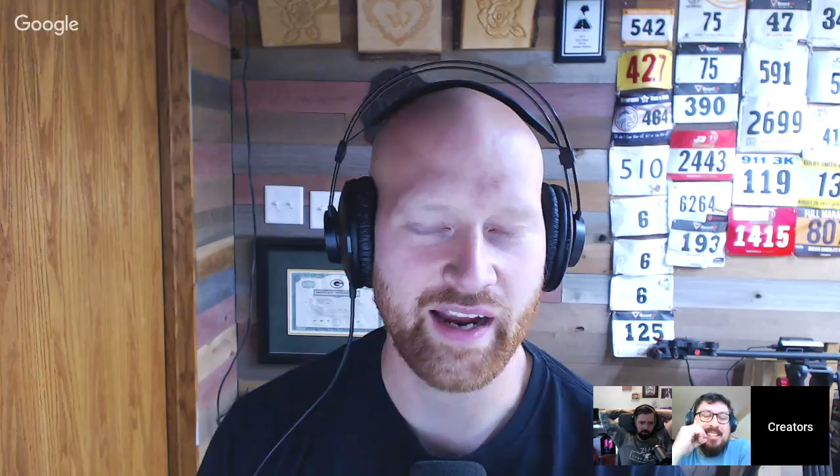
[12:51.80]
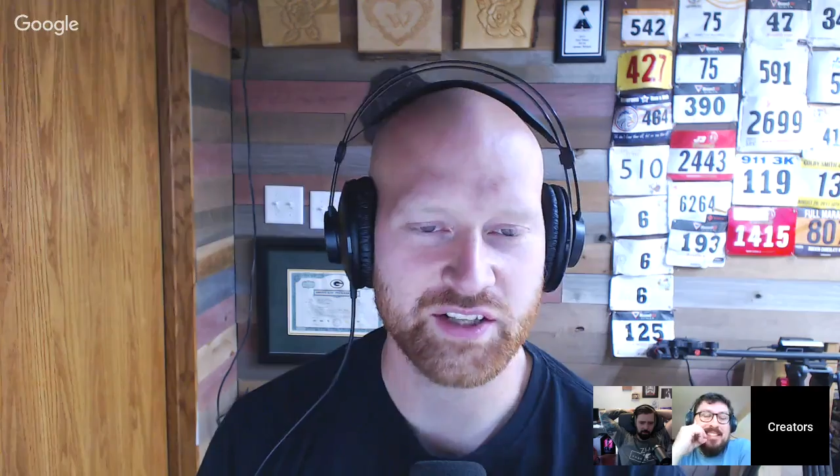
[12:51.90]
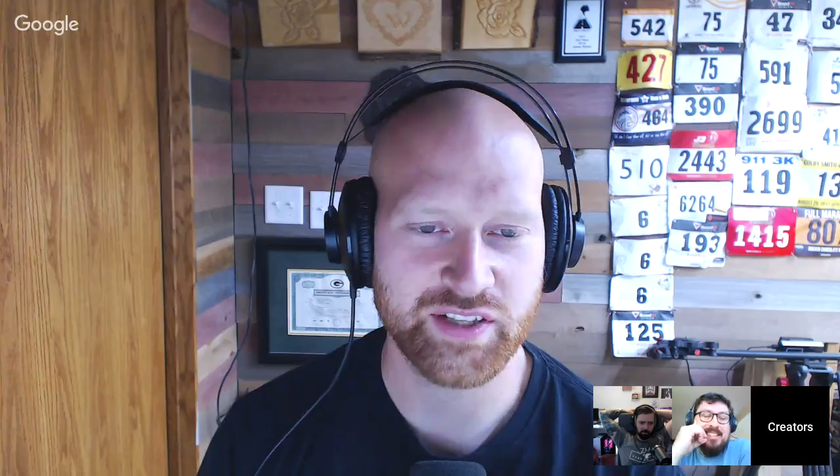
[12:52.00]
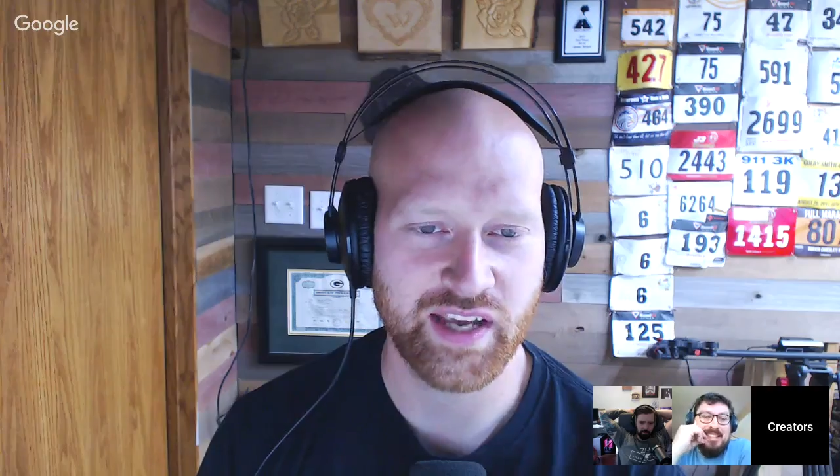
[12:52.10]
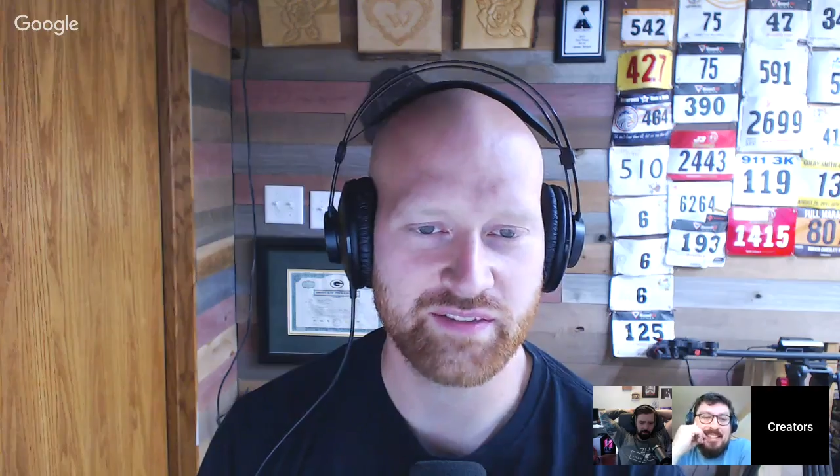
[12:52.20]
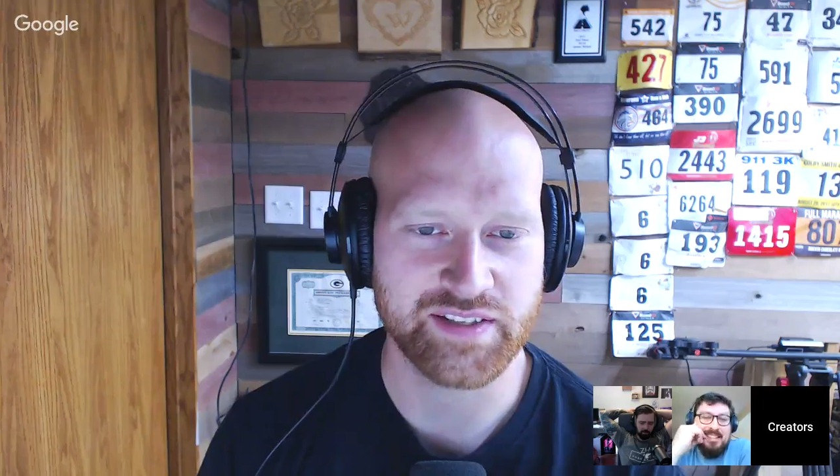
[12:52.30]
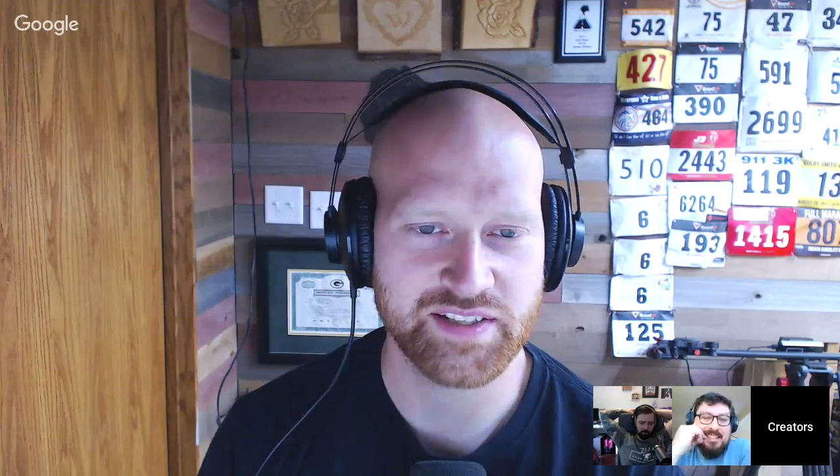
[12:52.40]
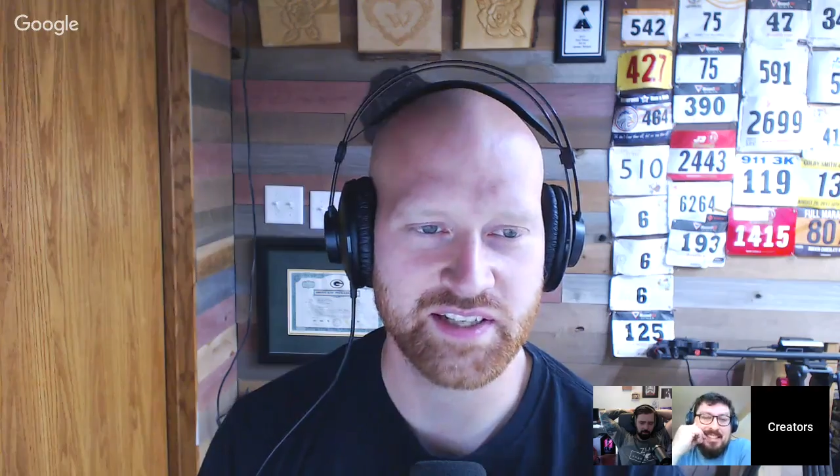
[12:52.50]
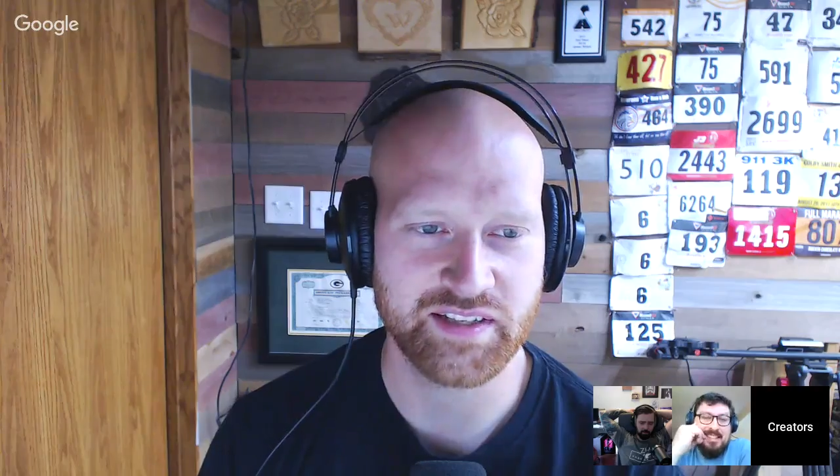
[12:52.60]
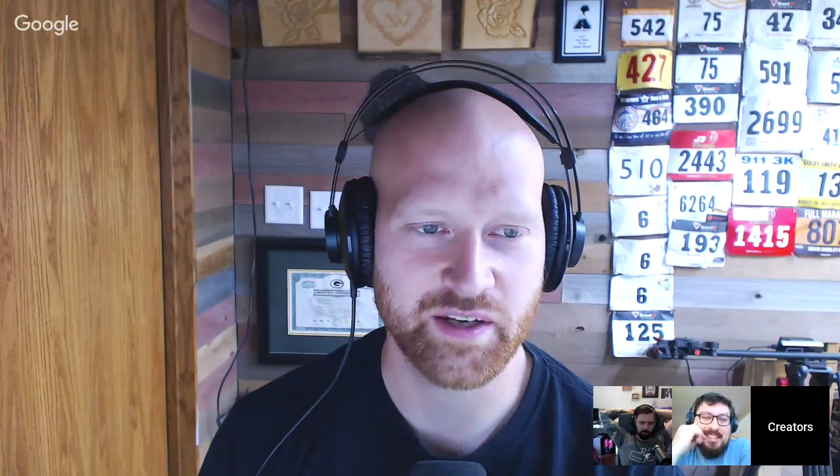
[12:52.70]
actually haven't
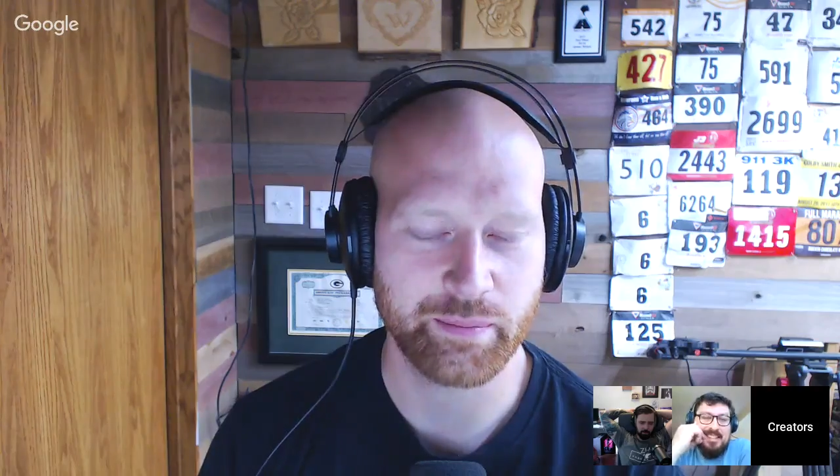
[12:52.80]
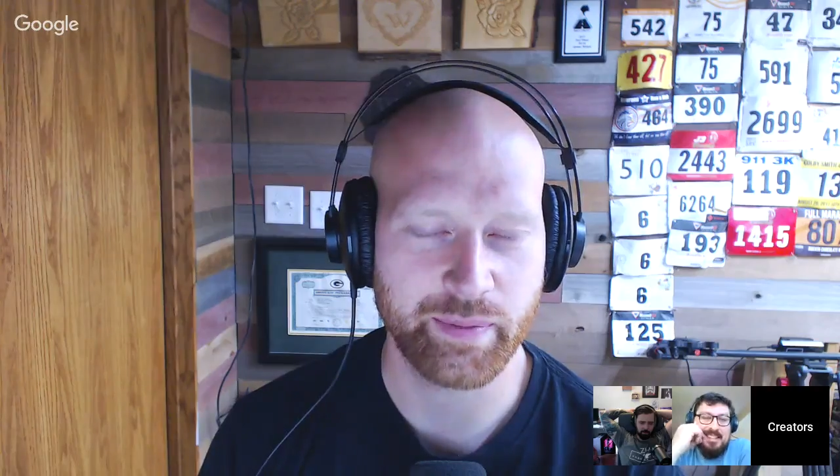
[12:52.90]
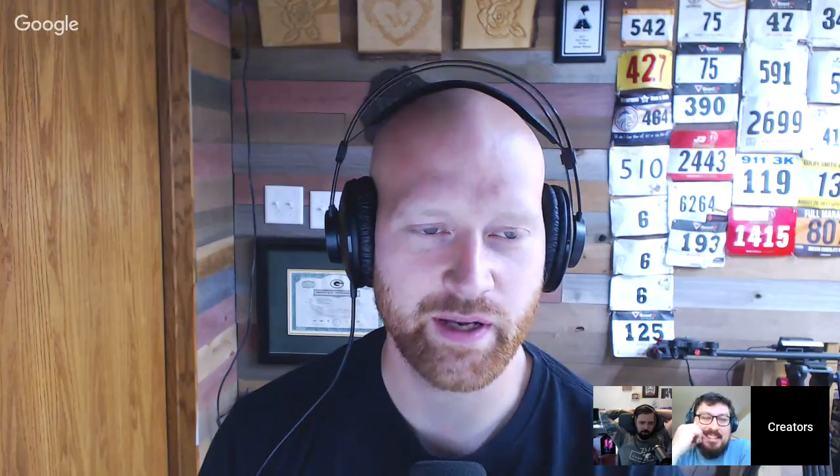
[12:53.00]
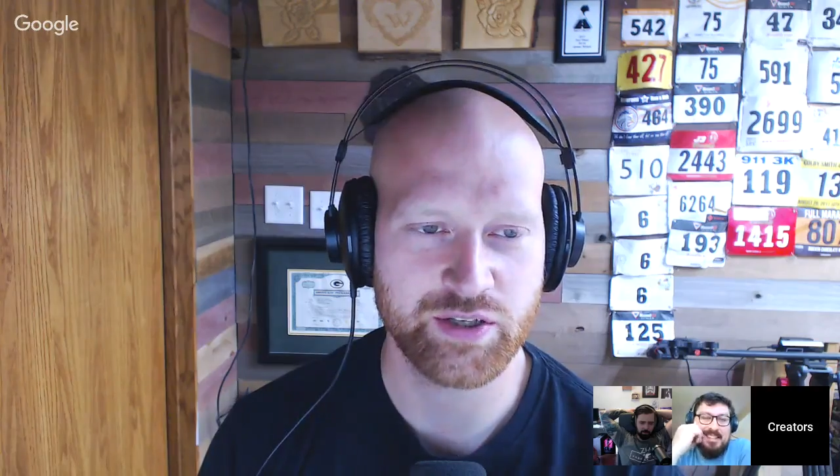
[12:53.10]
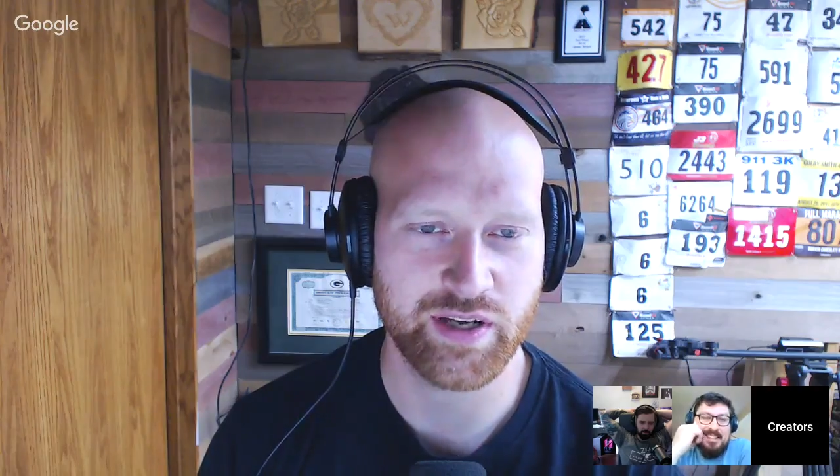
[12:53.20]
seen their pitch,